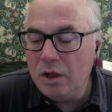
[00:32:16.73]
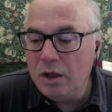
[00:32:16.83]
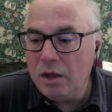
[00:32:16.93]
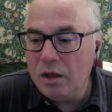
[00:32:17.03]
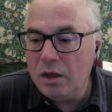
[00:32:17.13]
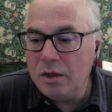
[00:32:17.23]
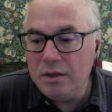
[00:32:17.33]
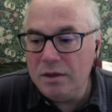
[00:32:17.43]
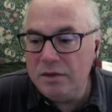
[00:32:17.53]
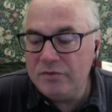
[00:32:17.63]
Uh,
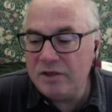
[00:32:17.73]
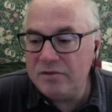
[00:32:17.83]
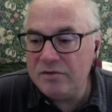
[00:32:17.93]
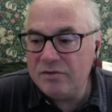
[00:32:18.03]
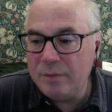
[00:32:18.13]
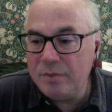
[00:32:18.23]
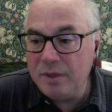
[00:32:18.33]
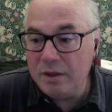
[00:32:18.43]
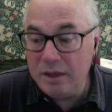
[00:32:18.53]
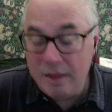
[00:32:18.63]
he said the same
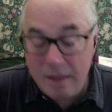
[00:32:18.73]
thing.